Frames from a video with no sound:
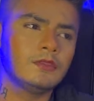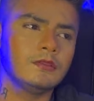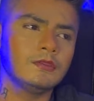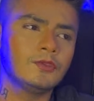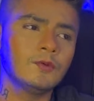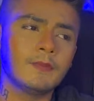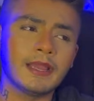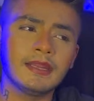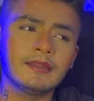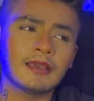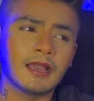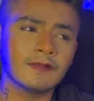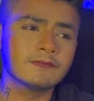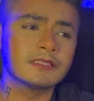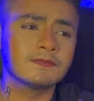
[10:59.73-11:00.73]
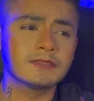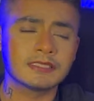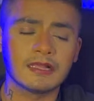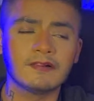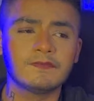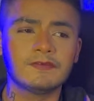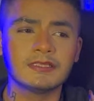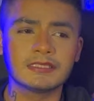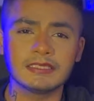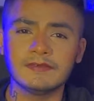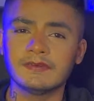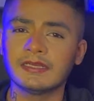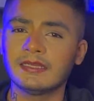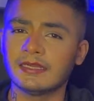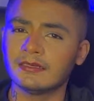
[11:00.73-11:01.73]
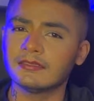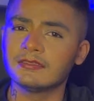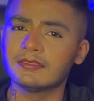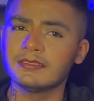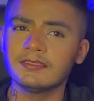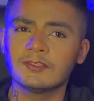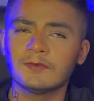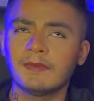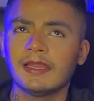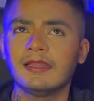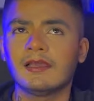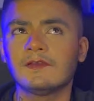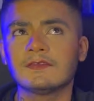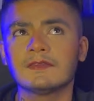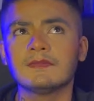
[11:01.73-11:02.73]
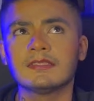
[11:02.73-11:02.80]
you might have some self-deceiving tendencies. You might have some